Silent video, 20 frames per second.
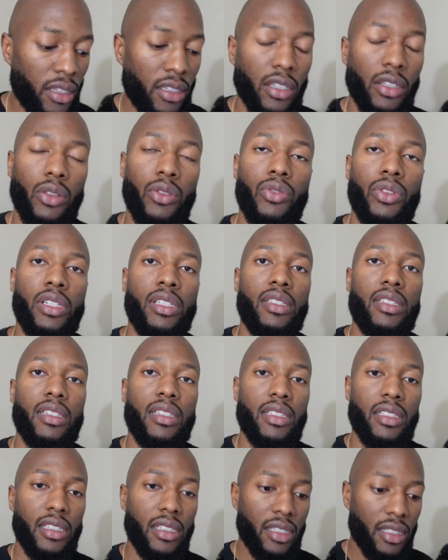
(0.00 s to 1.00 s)
to
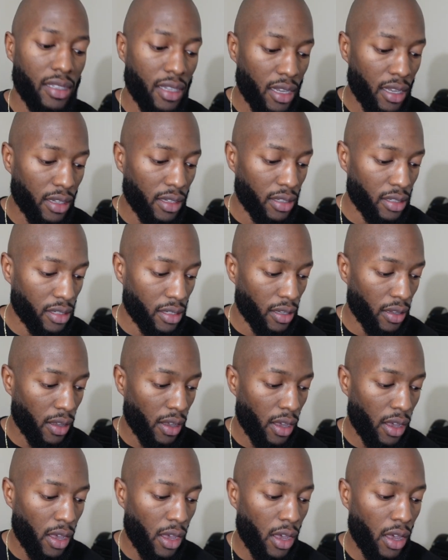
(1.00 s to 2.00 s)
366.
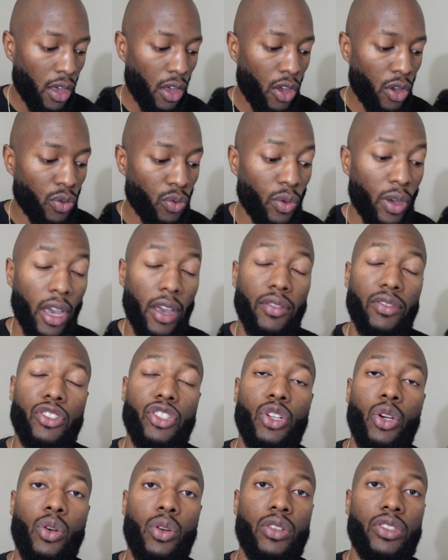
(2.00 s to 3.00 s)
You have
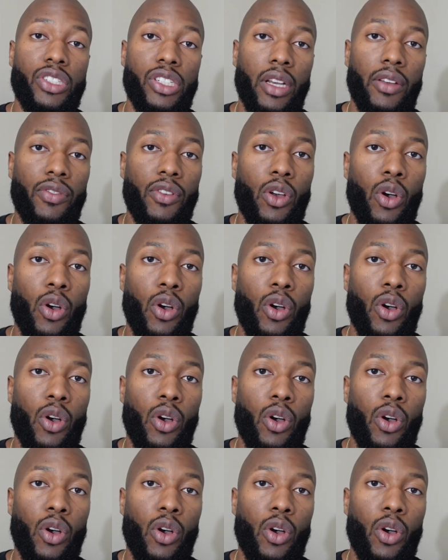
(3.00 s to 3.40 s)
Jeff